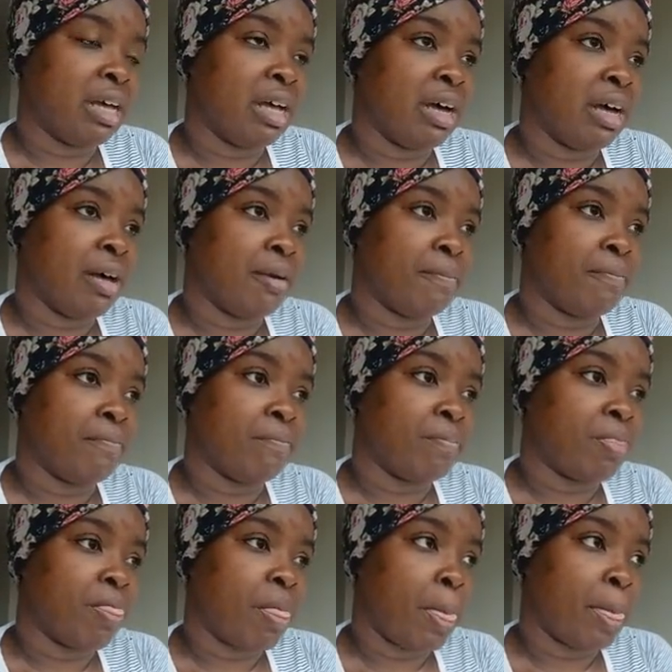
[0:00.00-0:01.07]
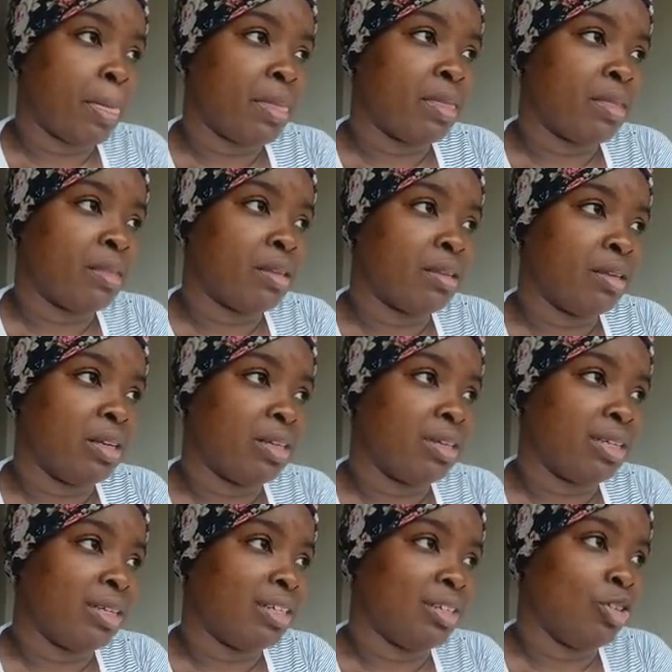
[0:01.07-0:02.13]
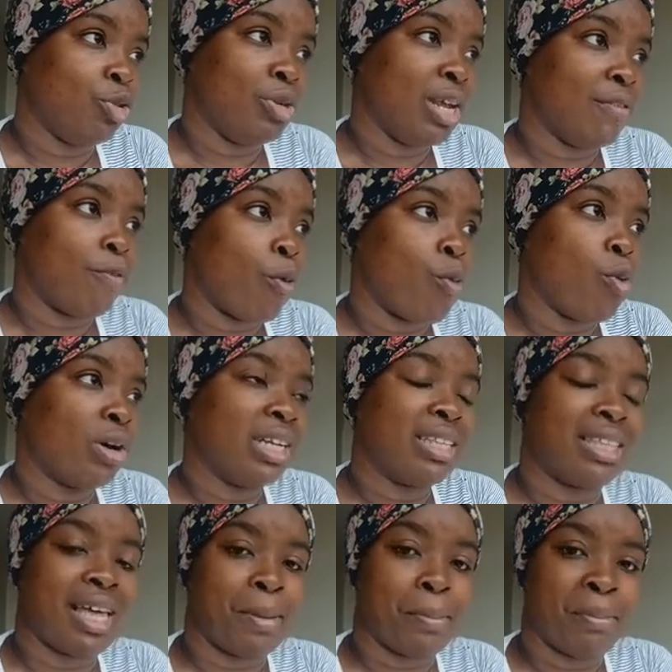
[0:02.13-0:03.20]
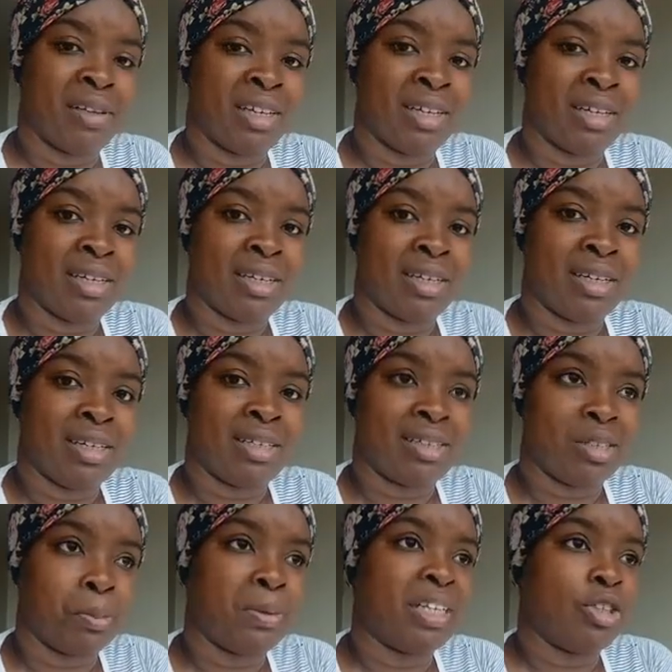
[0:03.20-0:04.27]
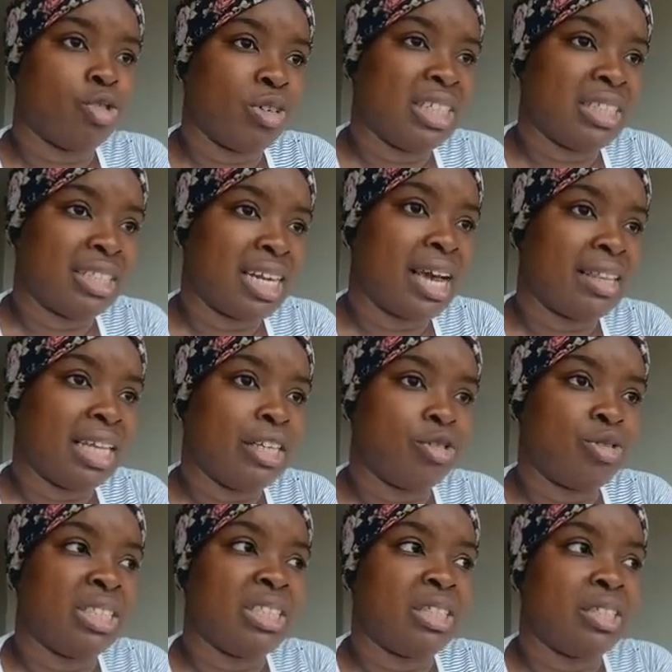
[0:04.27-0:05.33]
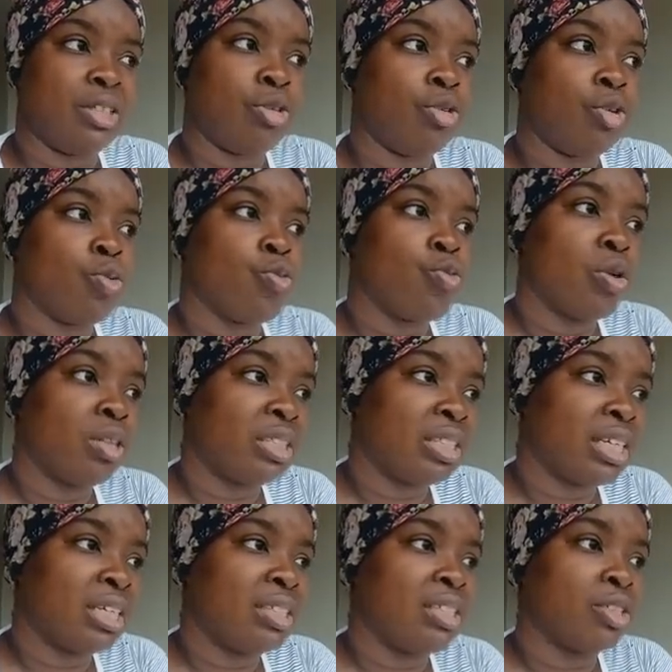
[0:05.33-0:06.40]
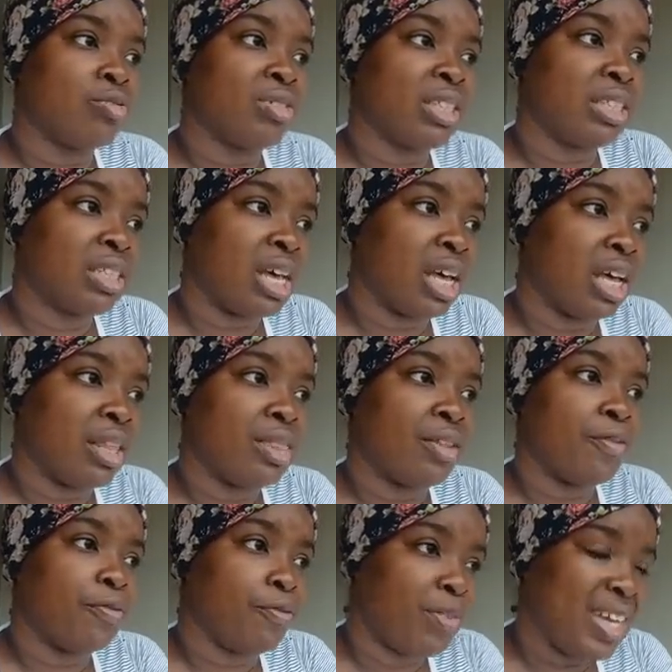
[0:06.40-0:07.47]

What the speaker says: you never wanted them to be treated how they treated you. You wanted to return the